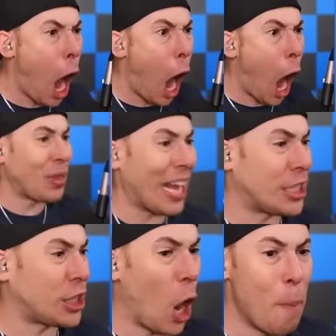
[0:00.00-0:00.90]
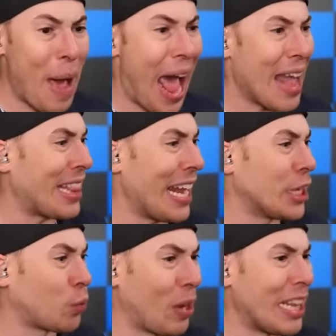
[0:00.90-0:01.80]
Ah, that's so bad. That
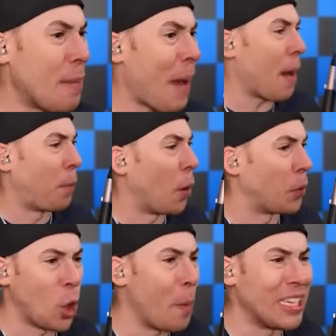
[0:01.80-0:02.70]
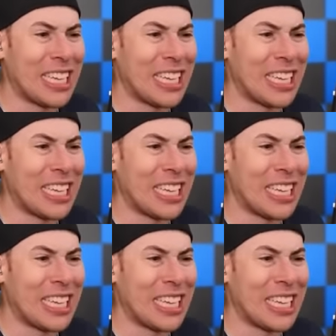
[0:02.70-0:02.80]
is really bad. Purple, don't be